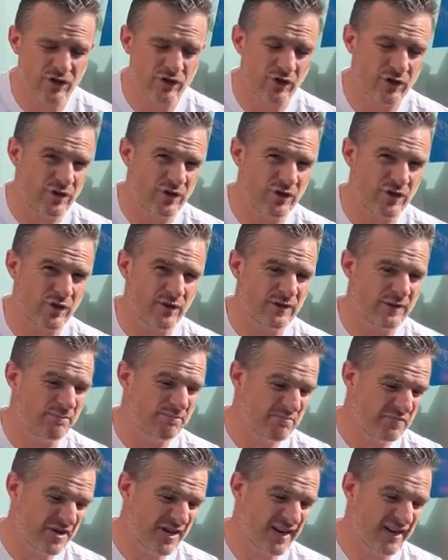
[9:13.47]
you can use a
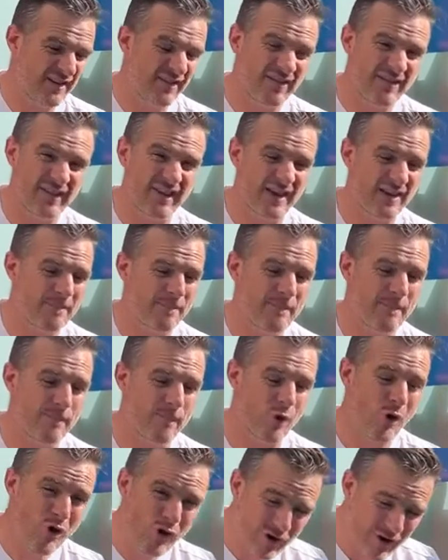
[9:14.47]
big thick
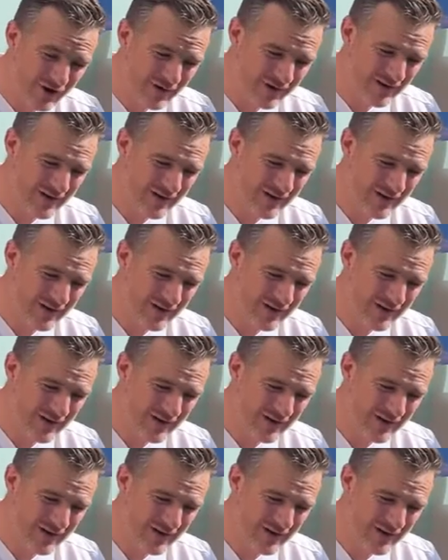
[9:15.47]
book